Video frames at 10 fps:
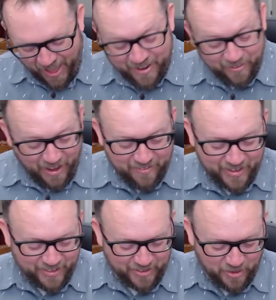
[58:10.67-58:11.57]
I don't have
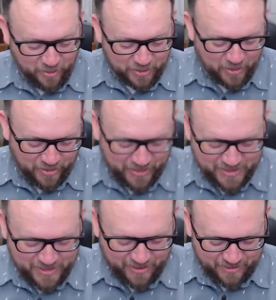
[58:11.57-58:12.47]
any of the gold coin
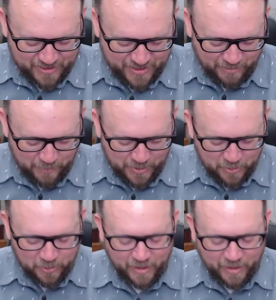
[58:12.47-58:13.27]
stickers. That would be cool.